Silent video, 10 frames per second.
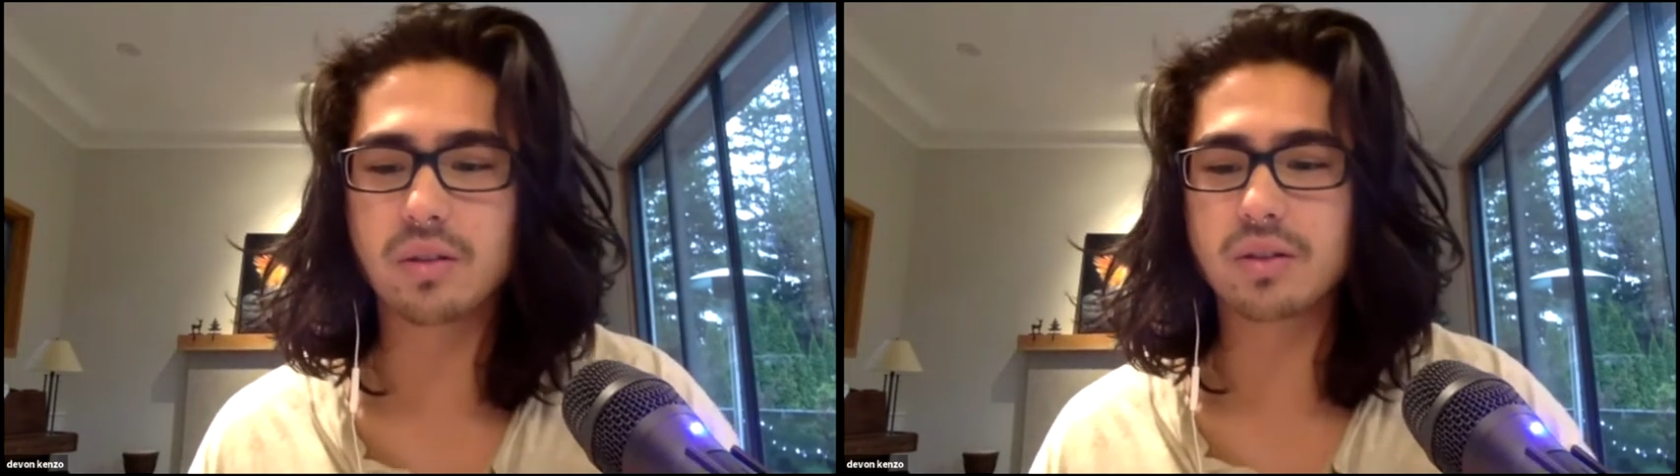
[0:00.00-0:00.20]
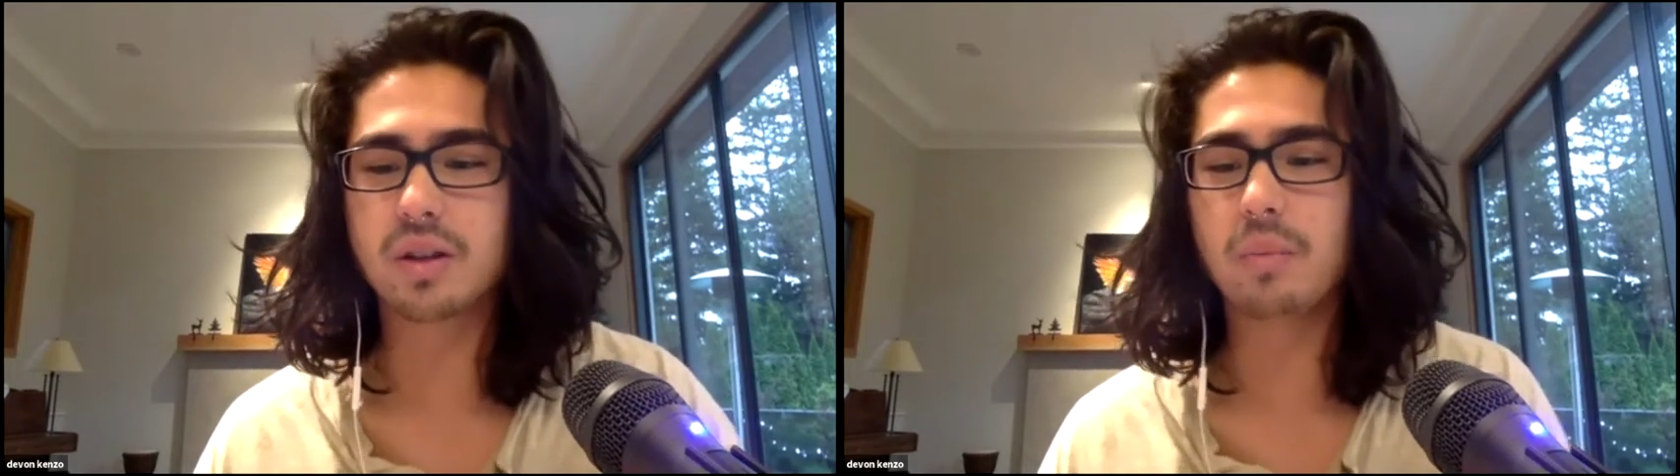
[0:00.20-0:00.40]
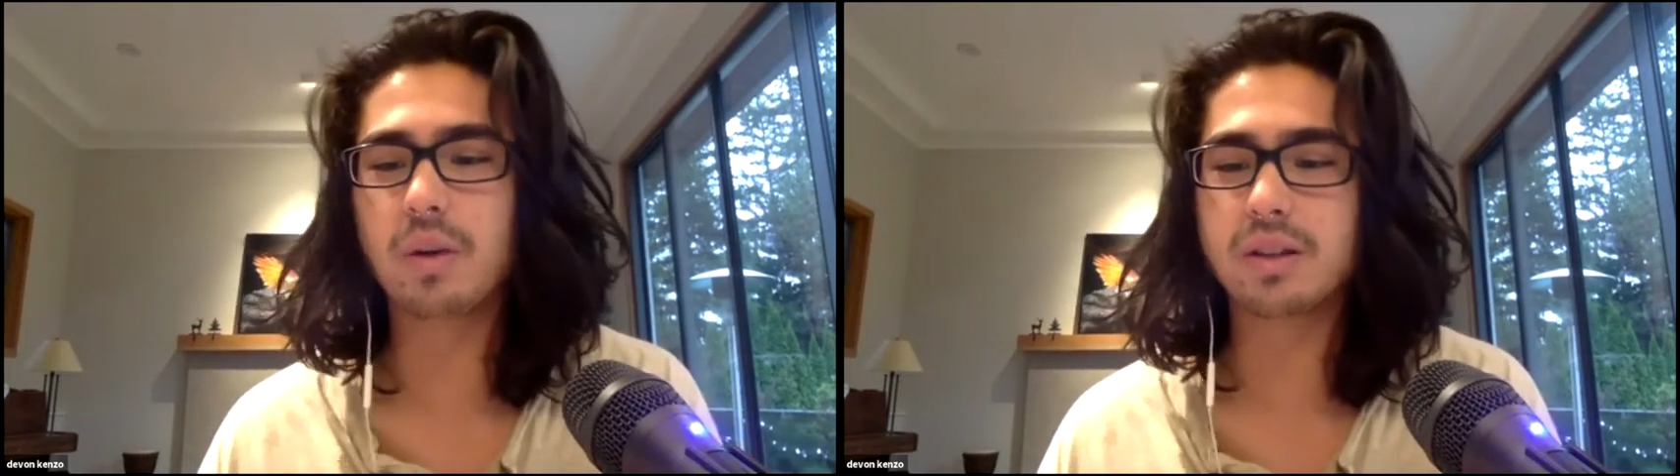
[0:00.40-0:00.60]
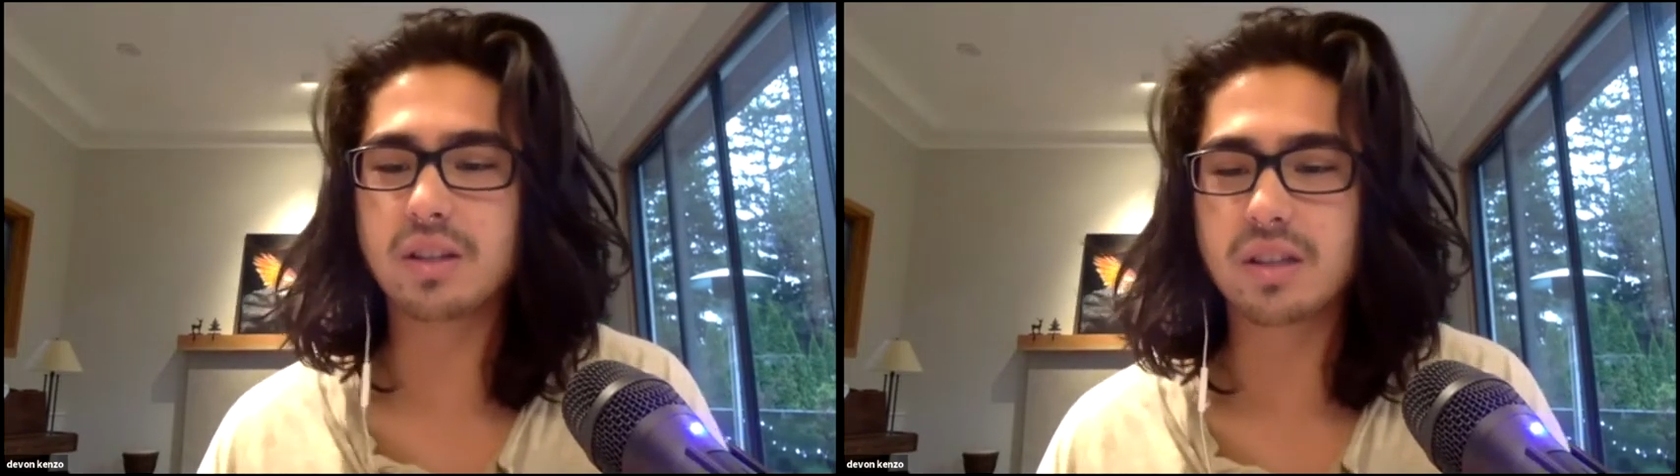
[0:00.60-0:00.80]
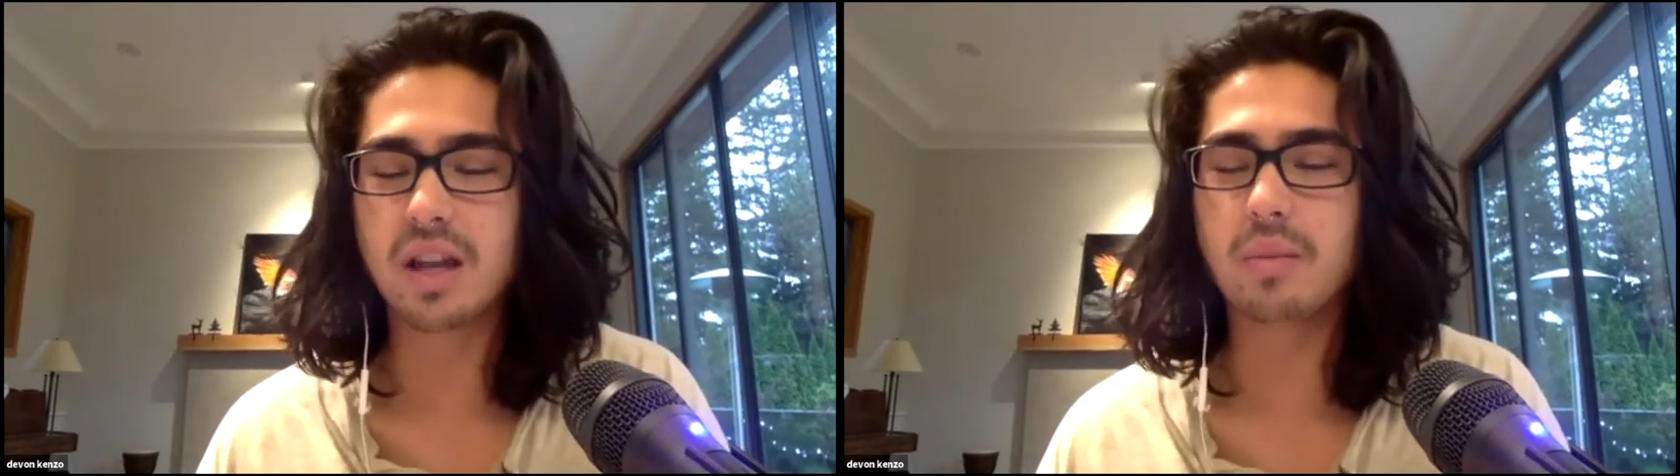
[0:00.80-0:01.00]
somewhat
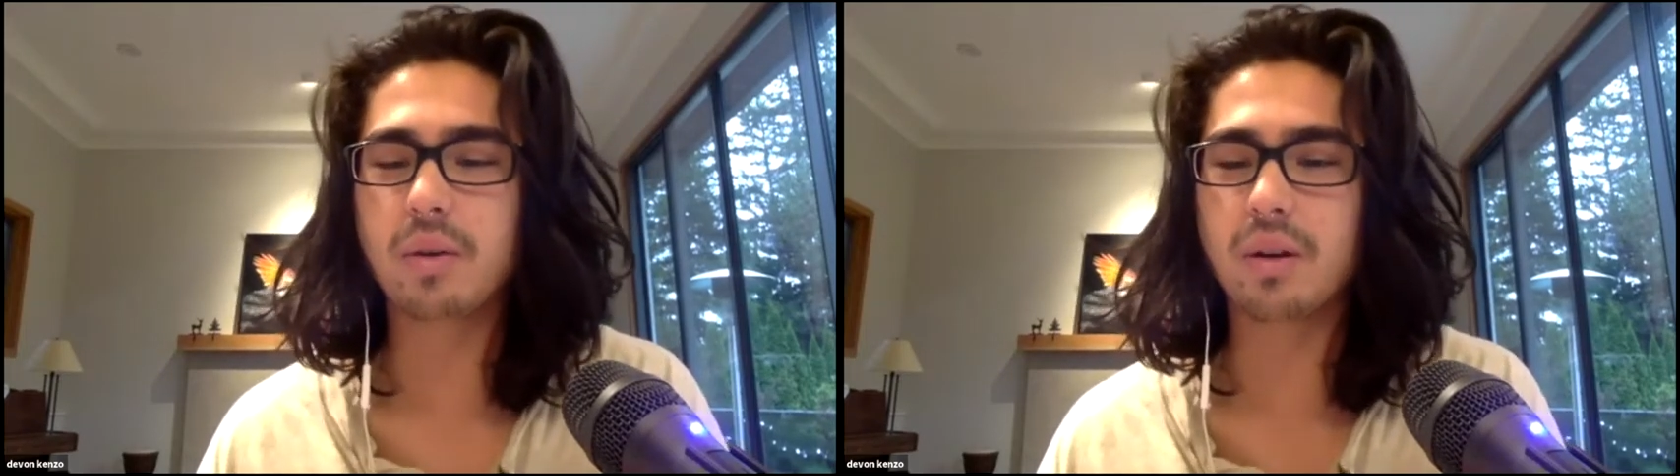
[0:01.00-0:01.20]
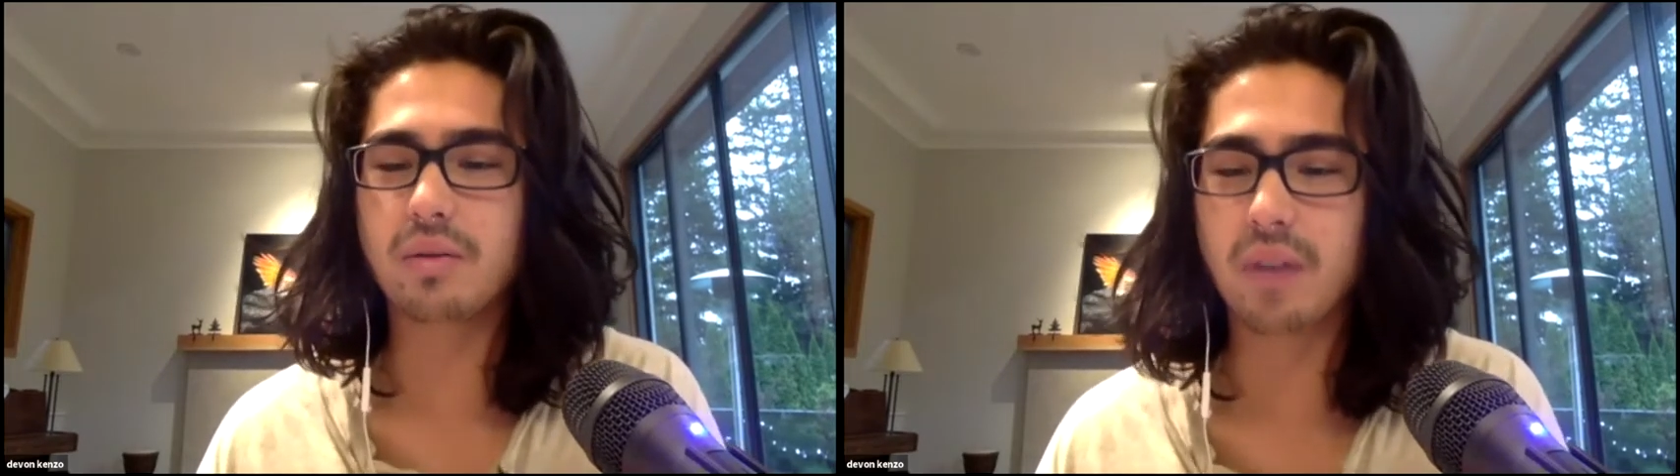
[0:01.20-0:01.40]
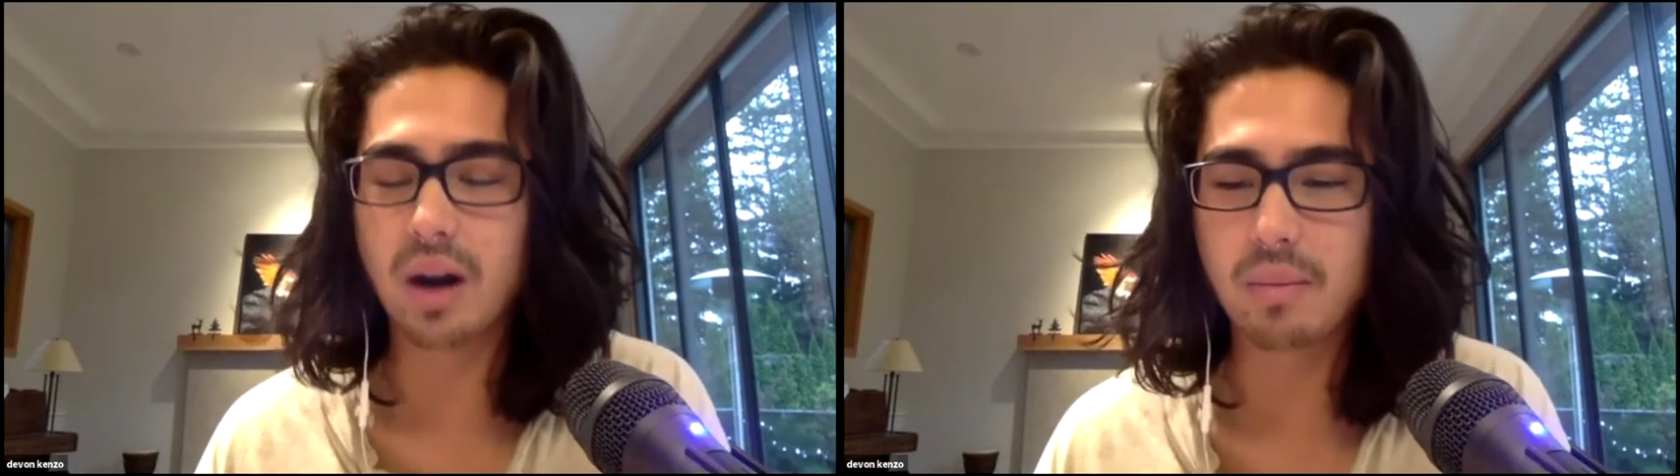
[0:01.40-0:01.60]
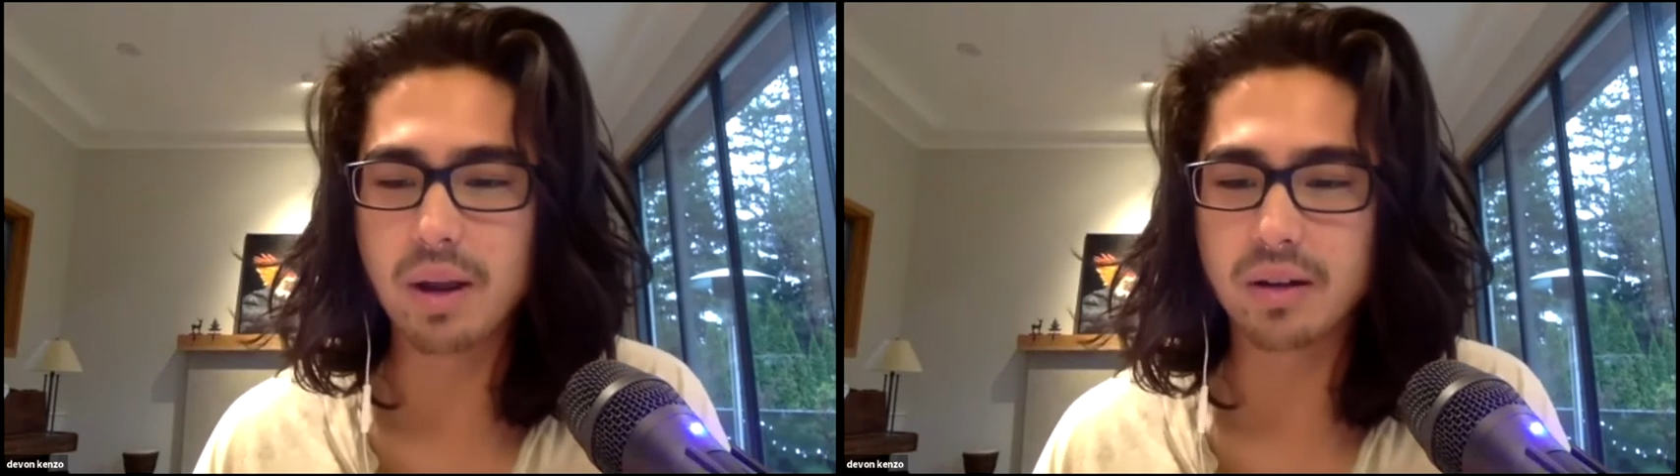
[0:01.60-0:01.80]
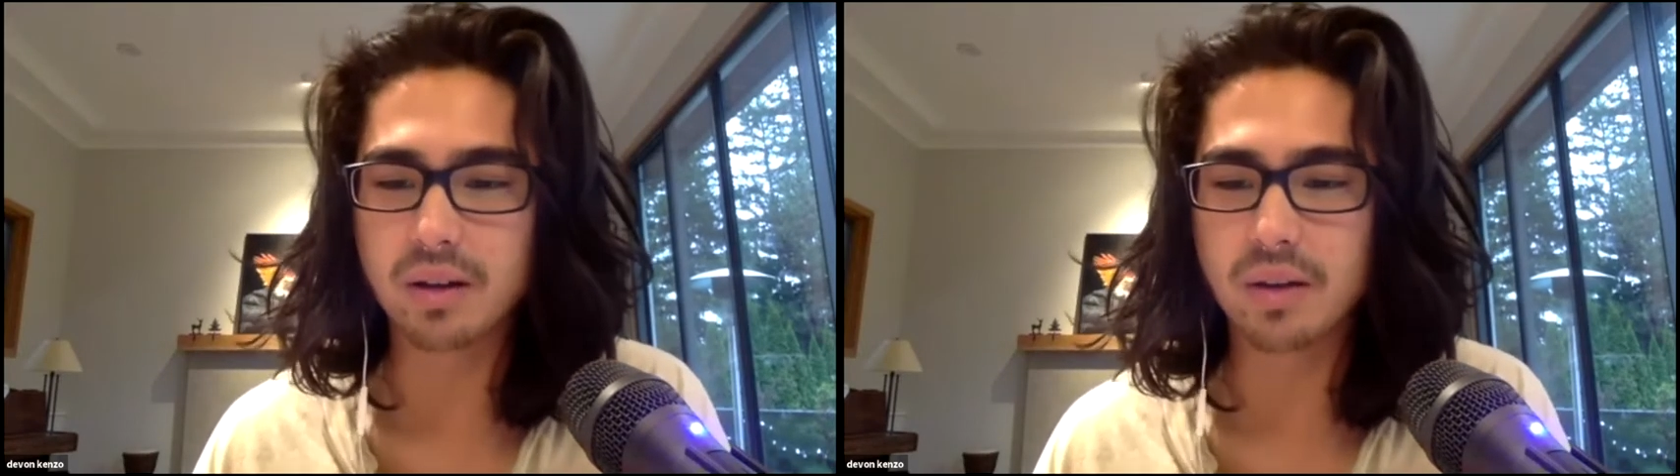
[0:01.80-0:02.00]
sustainable,
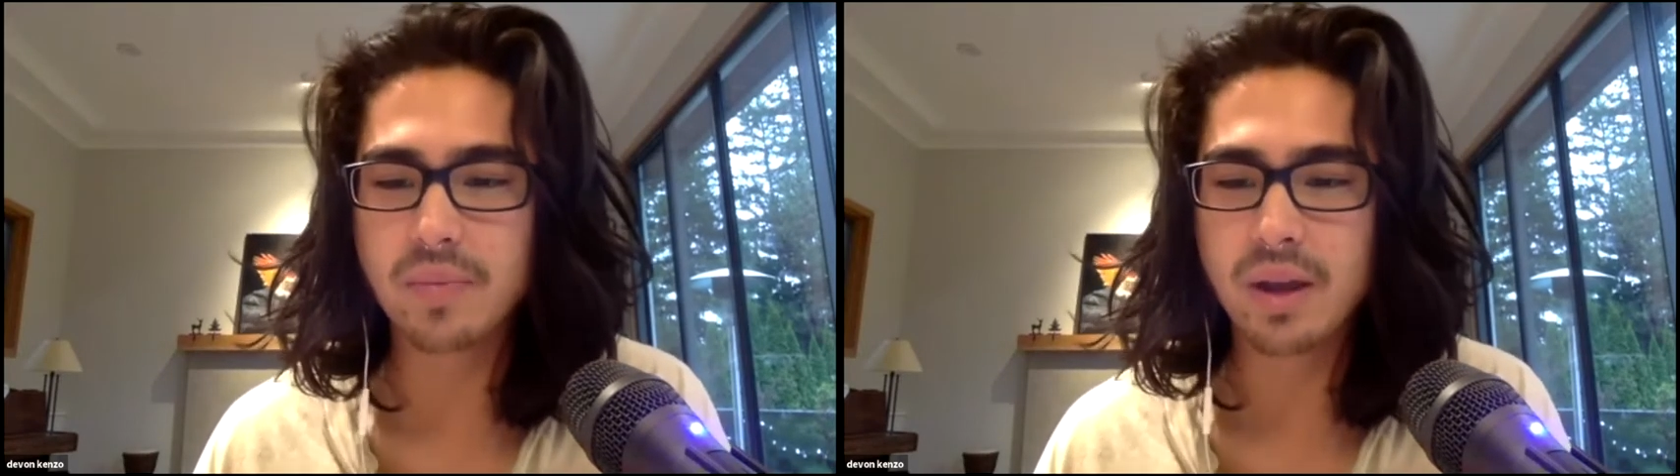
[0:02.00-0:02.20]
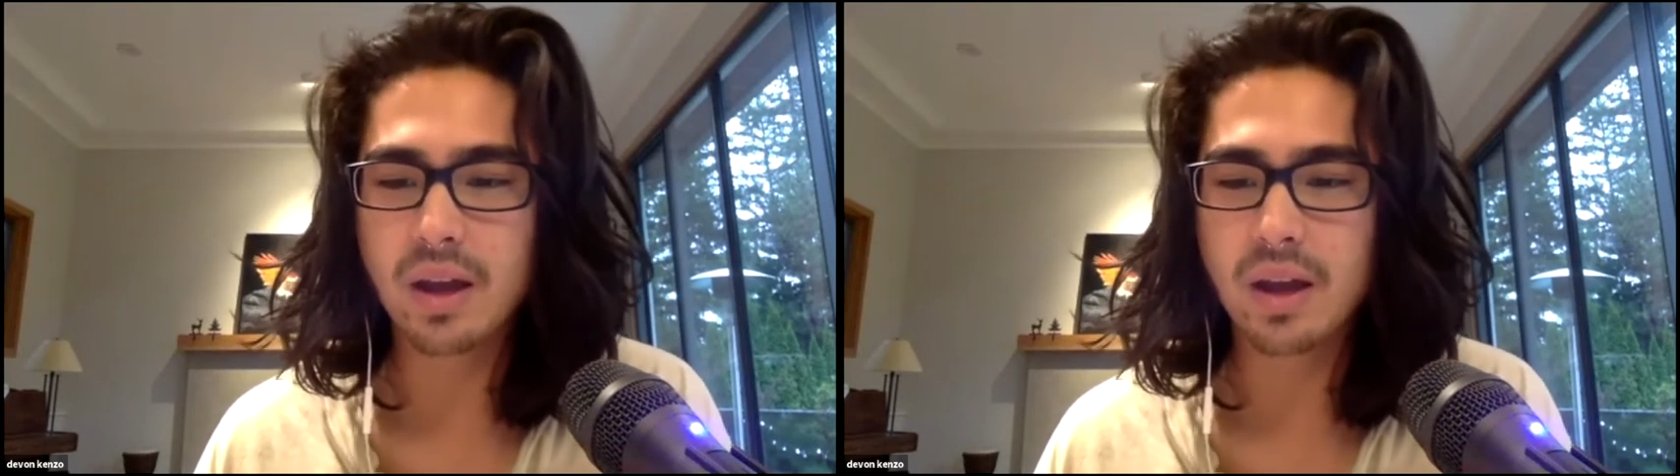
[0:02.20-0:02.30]
environmental,